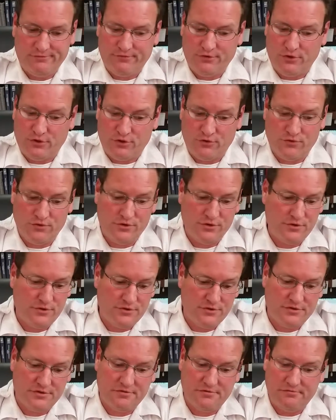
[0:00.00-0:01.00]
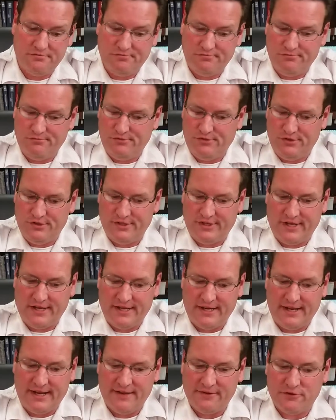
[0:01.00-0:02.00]
for the crews, you
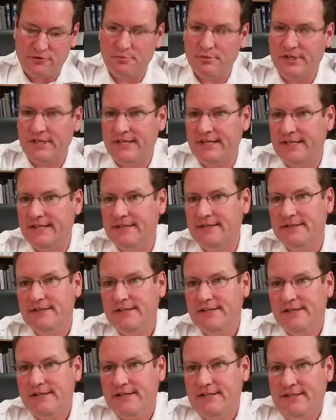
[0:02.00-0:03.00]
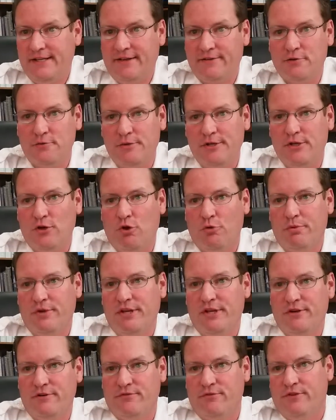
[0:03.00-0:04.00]
kind of have to be an
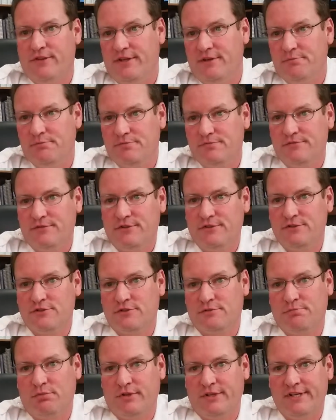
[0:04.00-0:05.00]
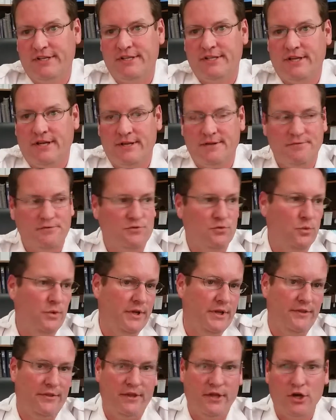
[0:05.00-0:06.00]
open ear for them. There's plenty of times
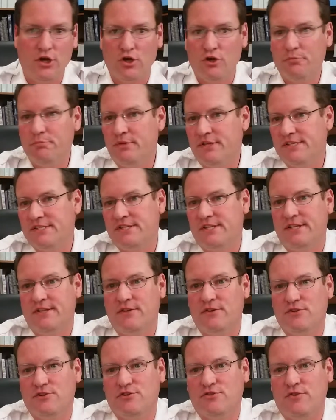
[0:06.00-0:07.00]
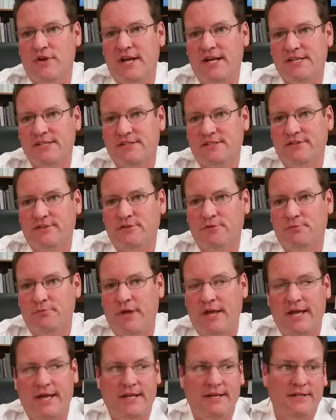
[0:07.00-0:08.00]
when they're busy, they're stressed, they're
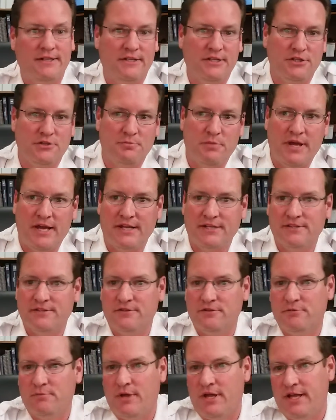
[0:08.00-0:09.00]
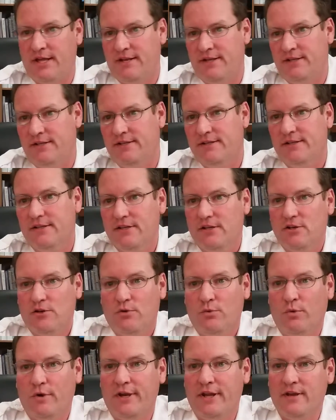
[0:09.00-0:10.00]
mad at dispatch, they're mad at
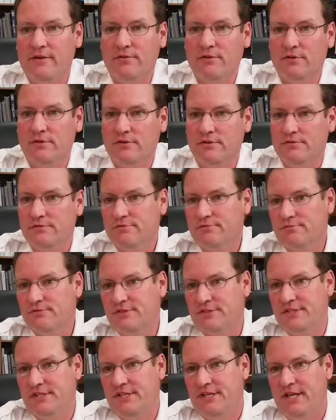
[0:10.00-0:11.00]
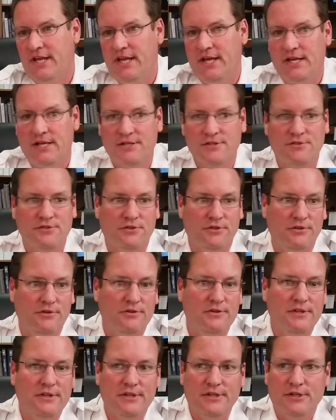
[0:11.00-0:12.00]
whatever, CES
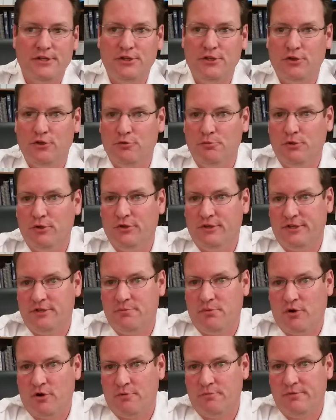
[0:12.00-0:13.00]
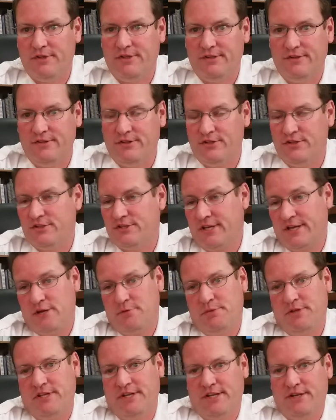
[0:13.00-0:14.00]
or the billing department. You just got
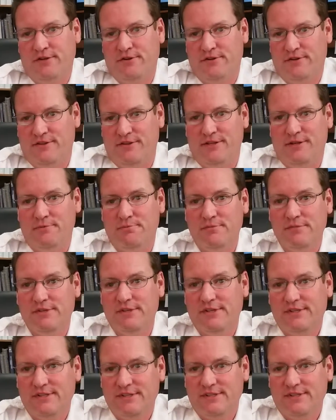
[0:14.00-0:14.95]
to be an ear to them.